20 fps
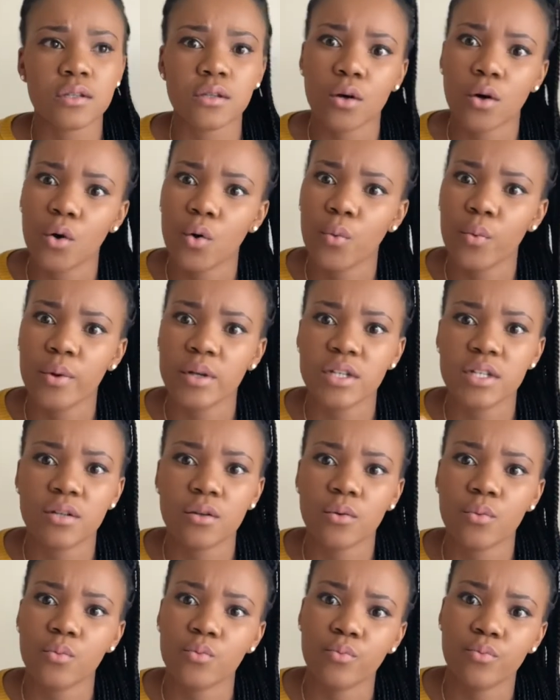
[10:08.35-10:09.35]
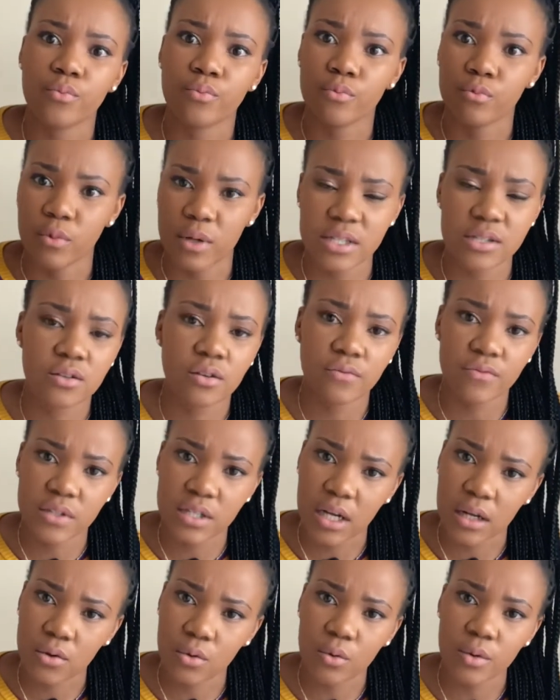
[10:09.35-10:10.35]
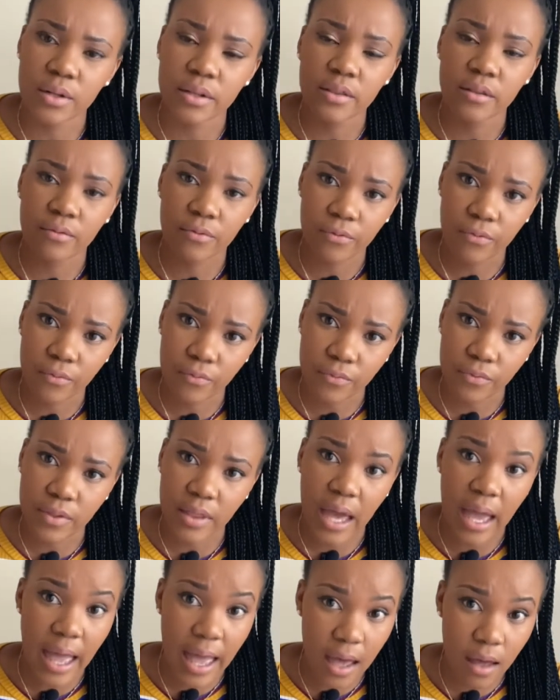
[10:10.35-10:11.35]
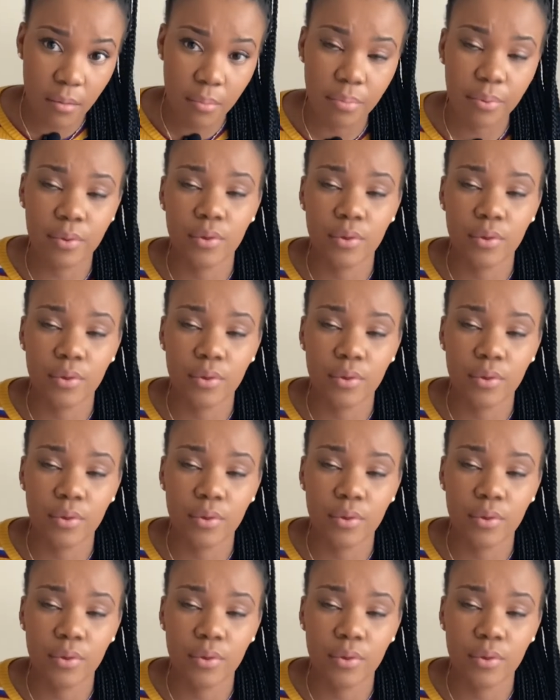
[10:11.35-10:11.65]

So which once you've downloaded the app,